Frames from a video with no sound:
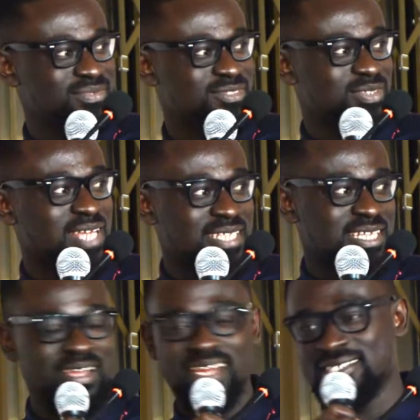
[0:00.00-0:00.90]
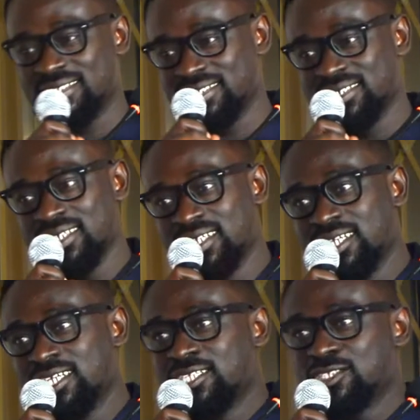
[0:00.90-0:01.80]
So that is how it is.
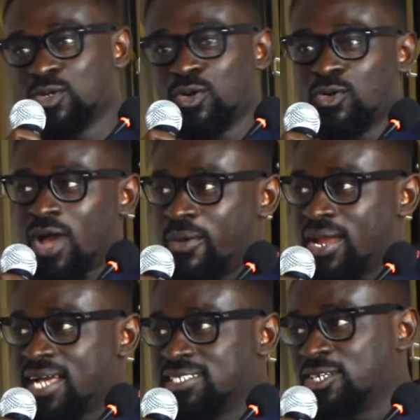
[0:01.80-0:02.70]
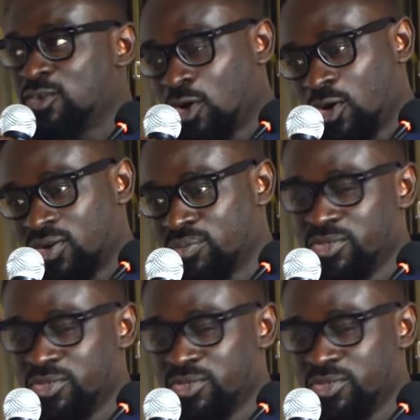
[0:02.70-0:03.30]
So I realized that no,